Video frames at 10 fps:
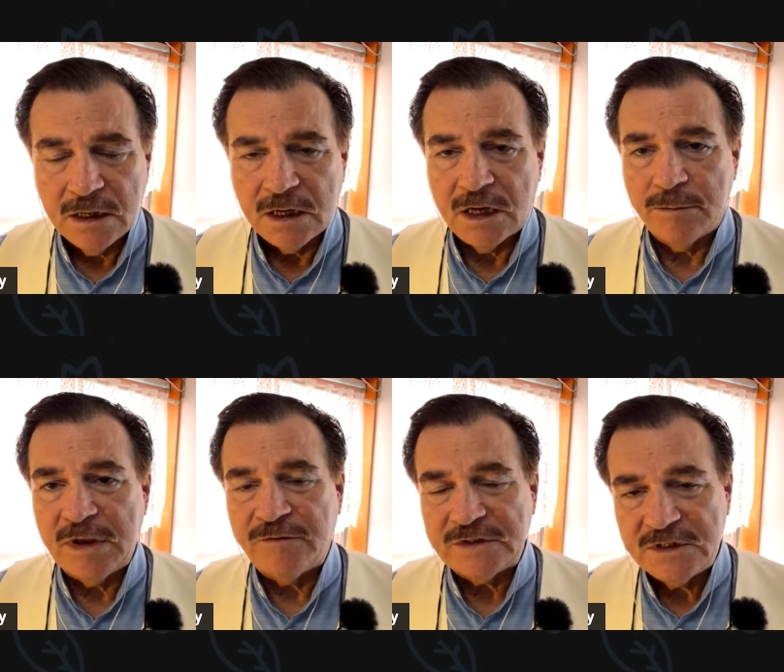
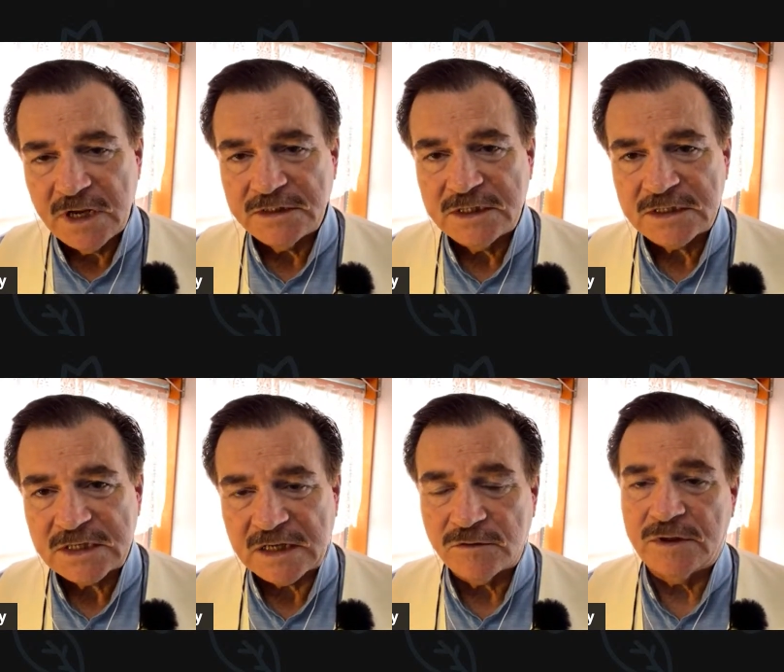If it's done
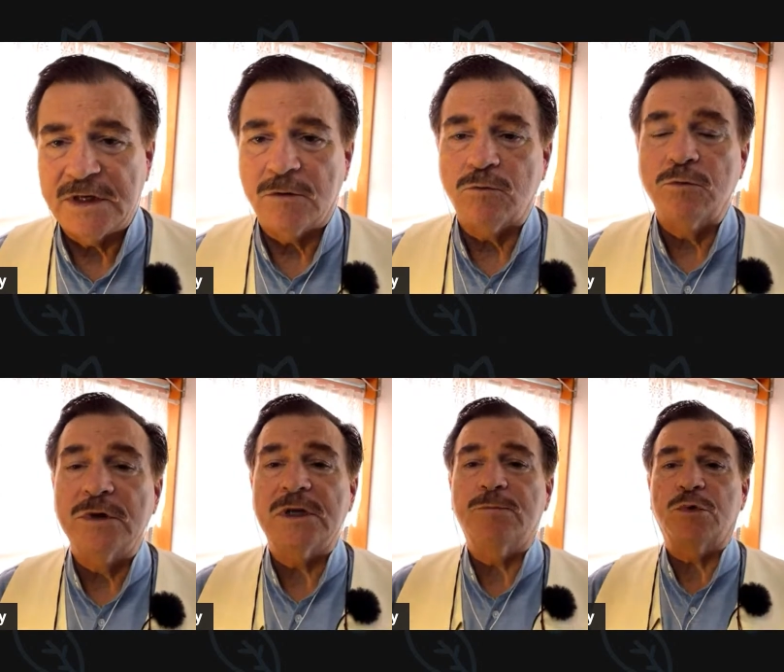successfully, it
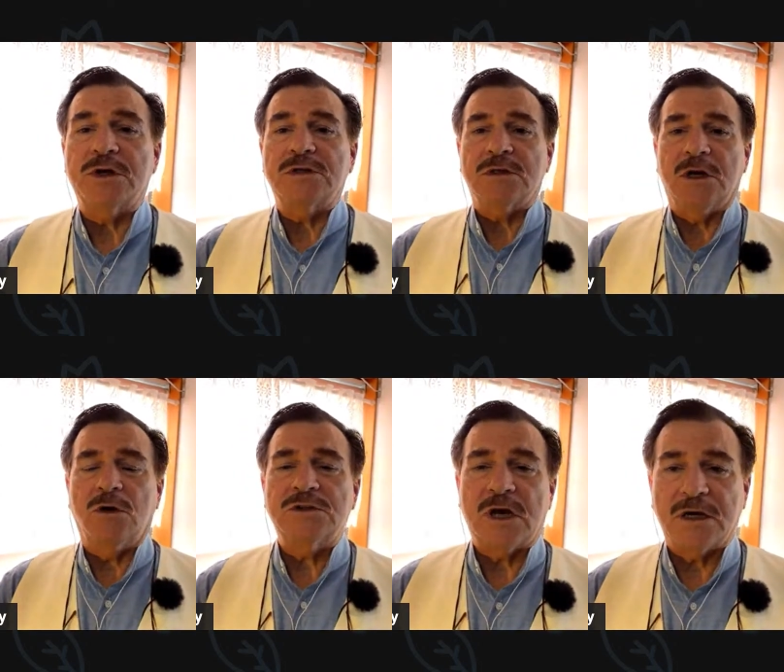really brings
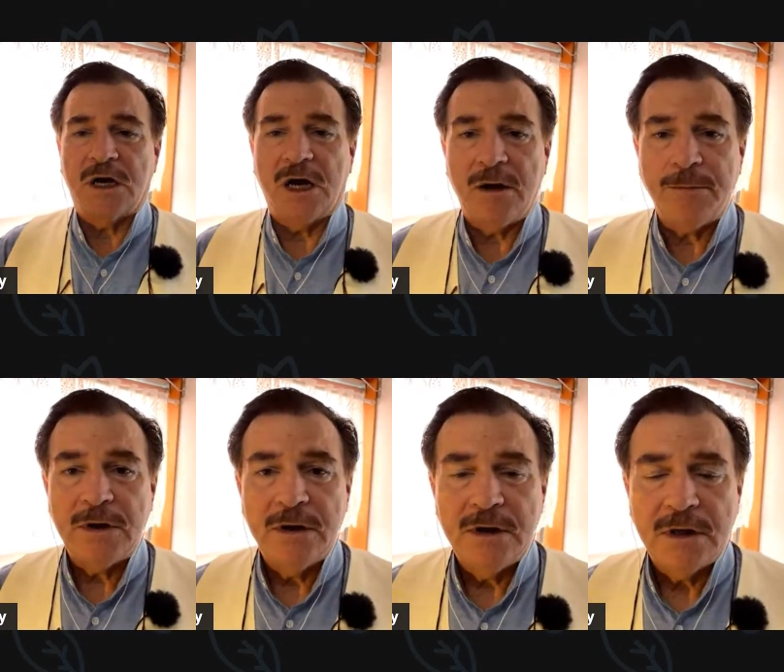Osaka up.
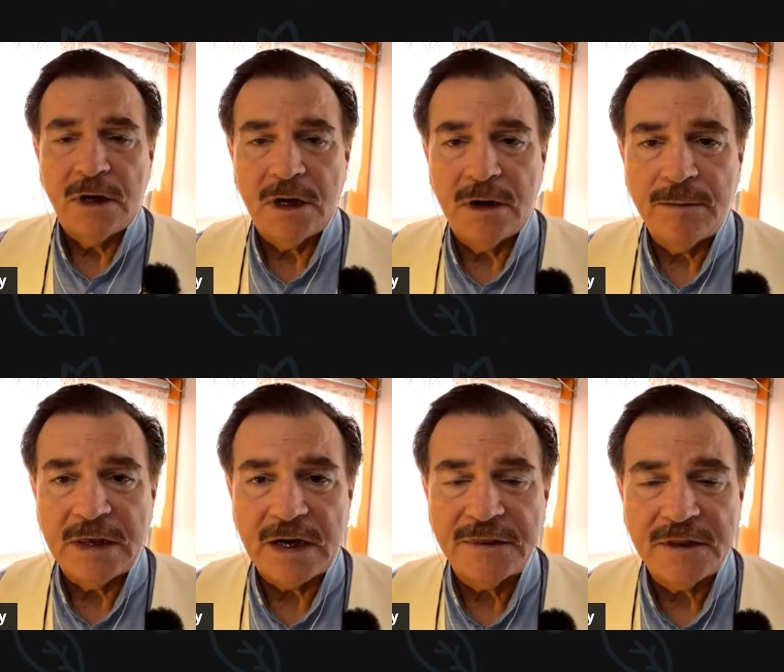
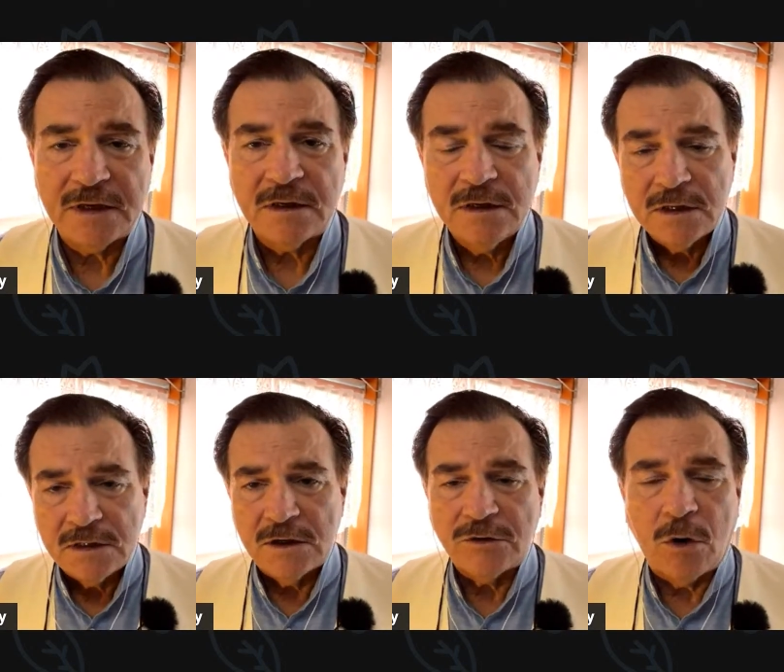And I think,
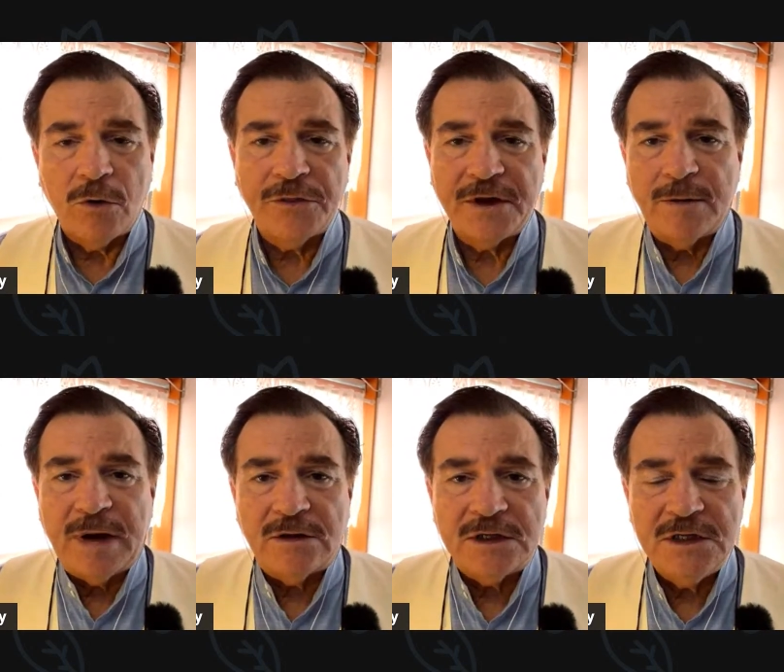the whole thing
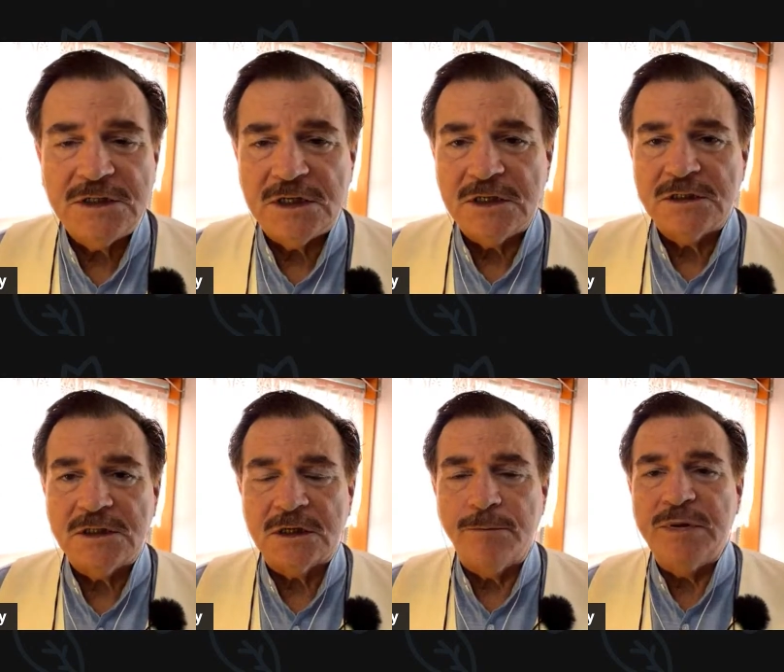about Ishin is to
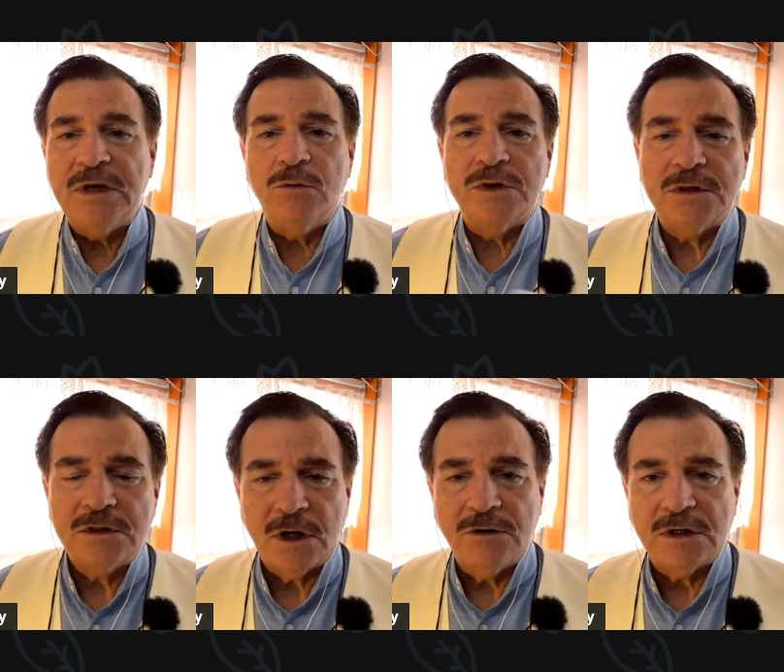compete with
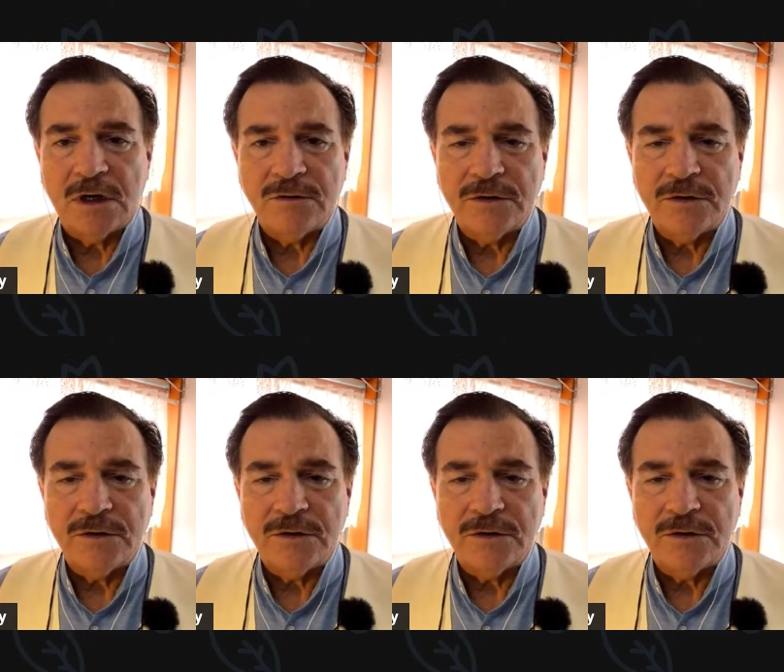Tokyo.